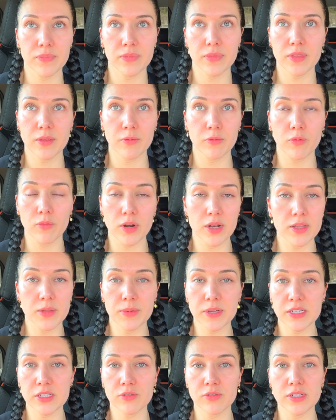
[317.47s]
one of the
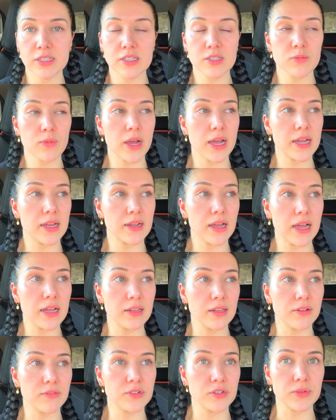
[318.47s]
biggest reasons why I
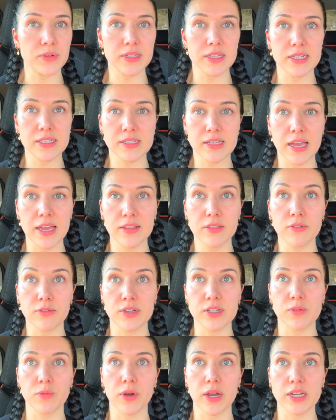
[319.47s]
love doing this, and the
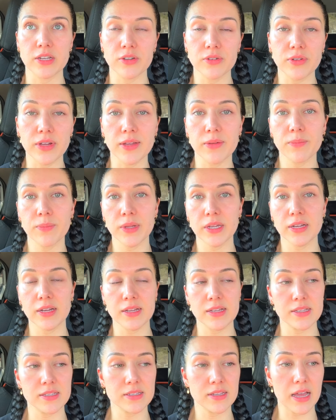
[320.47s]
reason why I do it,
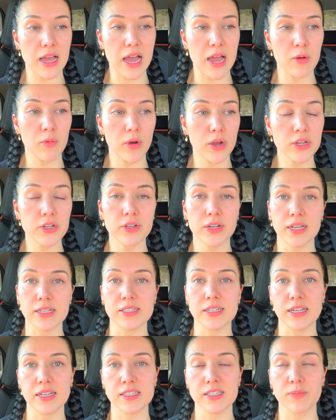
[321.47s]
because I want you guys
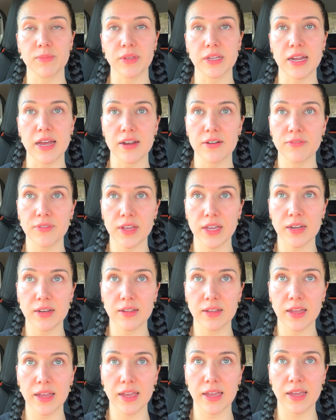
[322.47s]
to get something out of it.
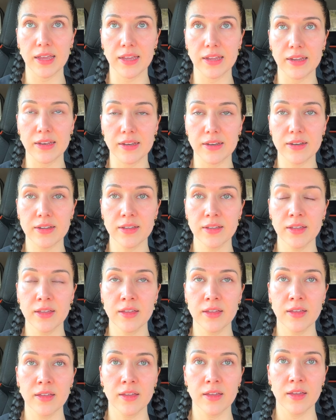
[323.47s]
And
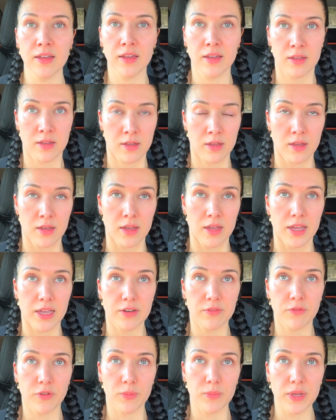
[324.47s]

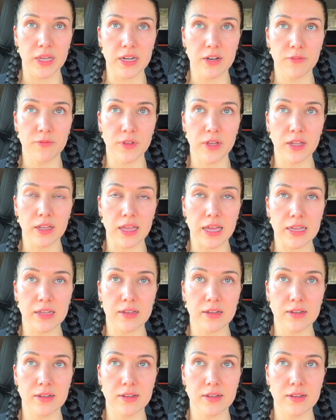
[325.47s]
for me to feel like,